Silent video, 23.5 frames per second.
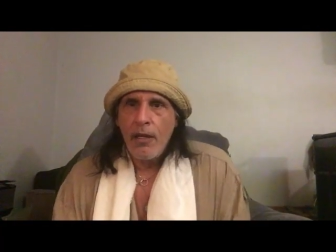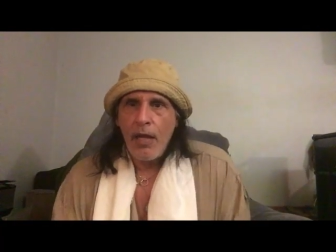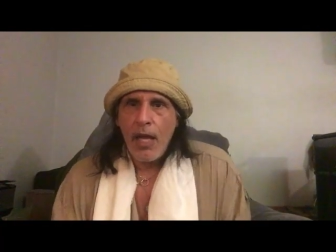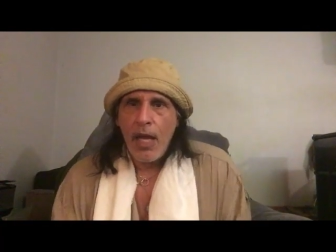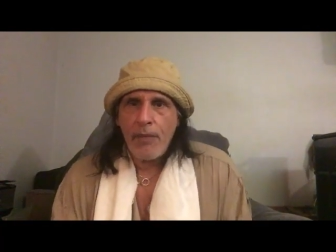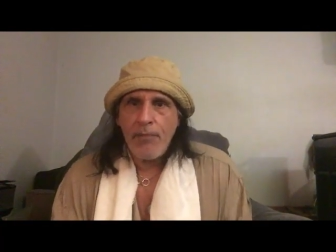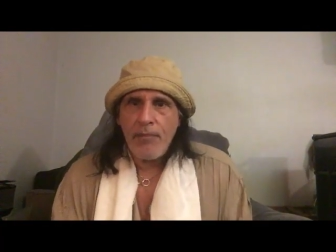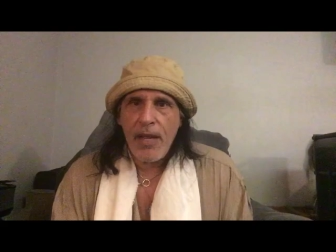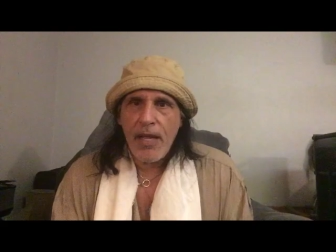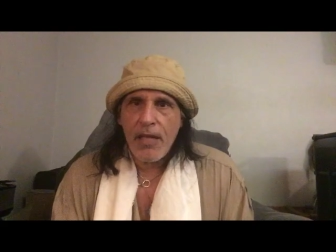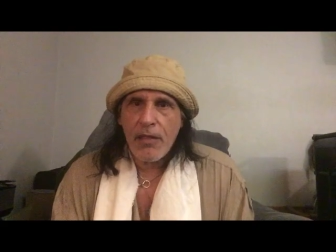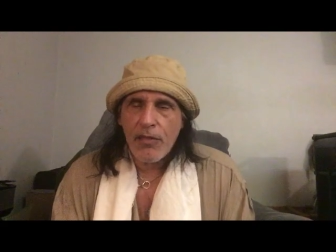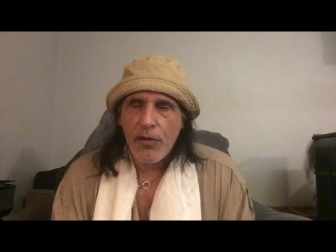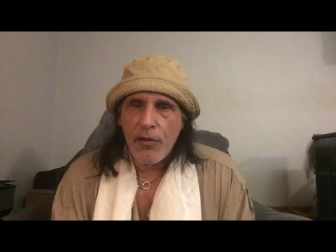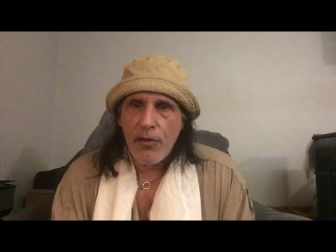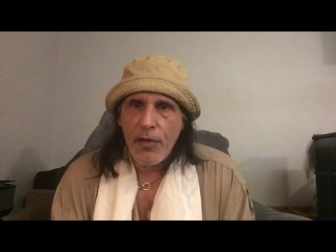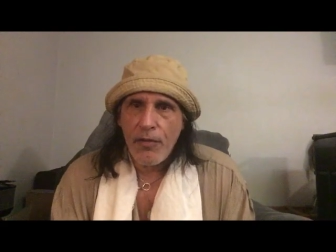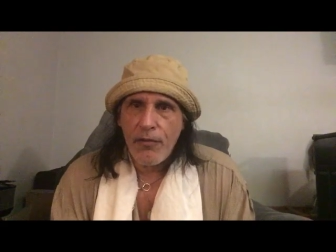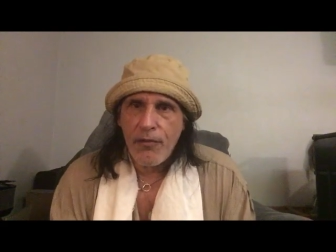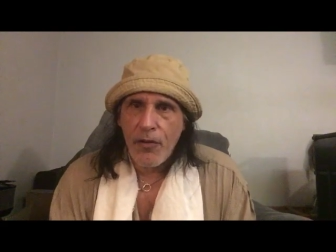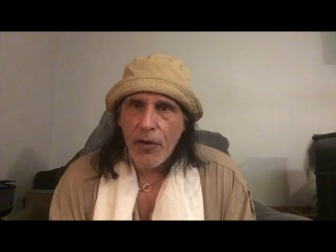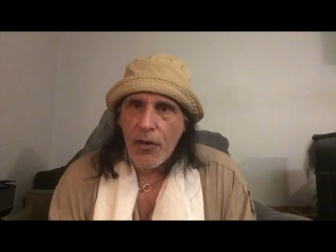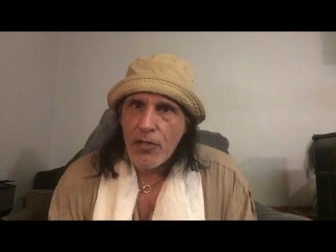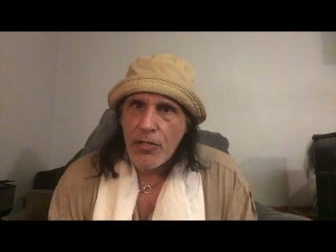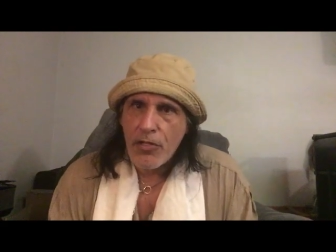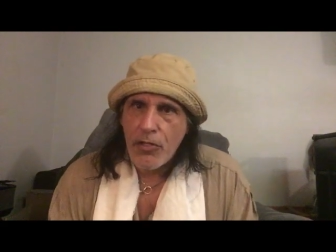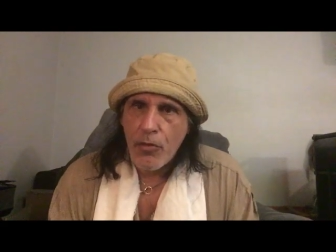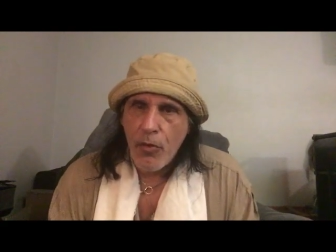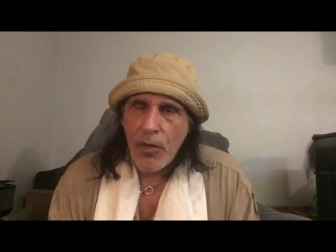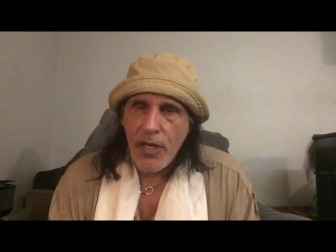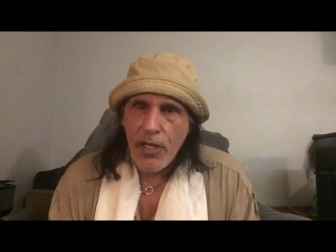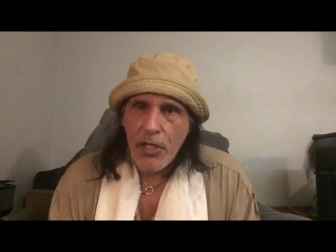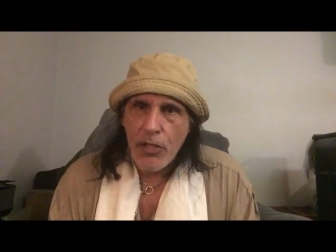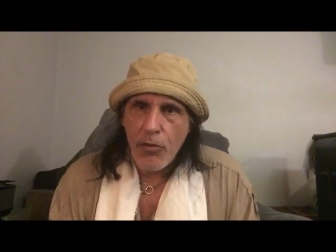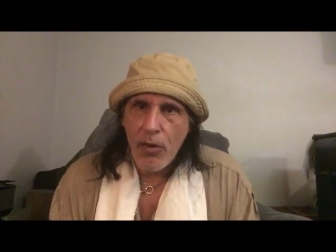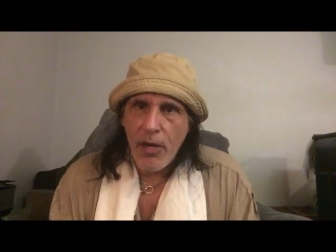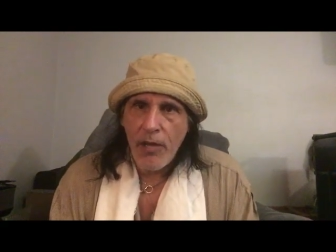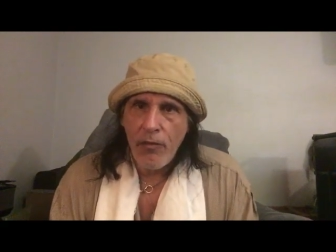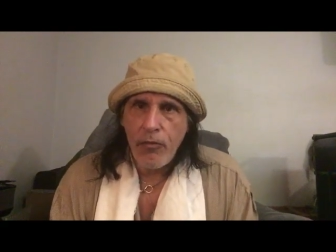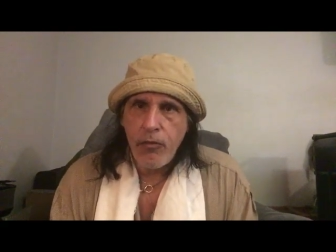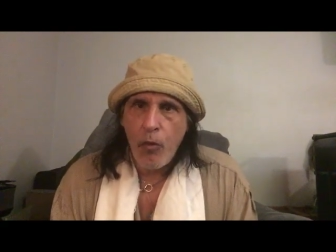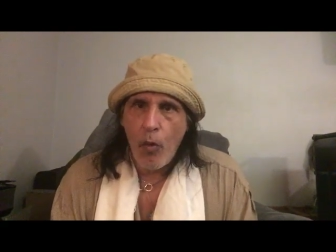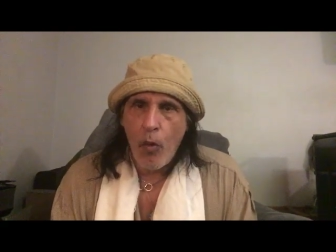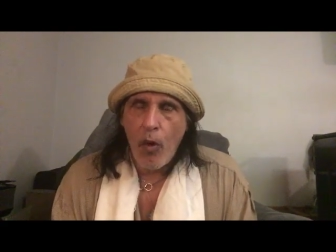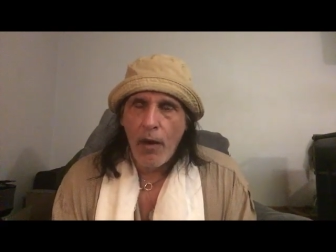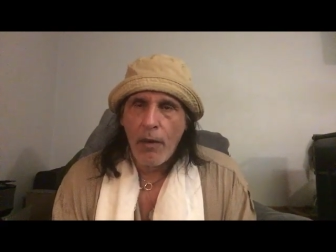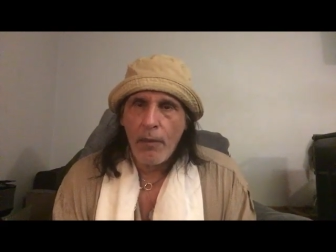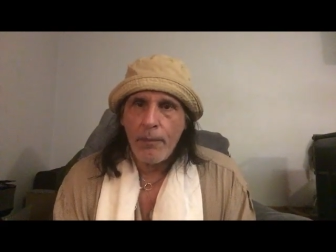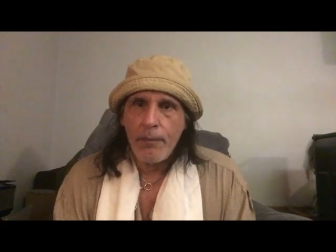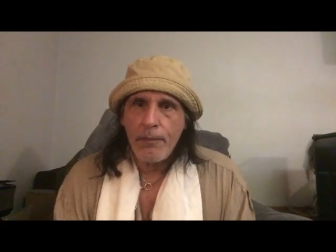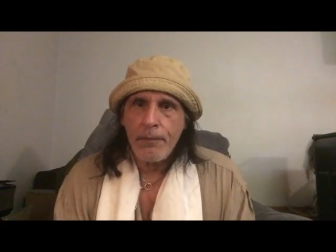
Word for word: on May 31st, 2024.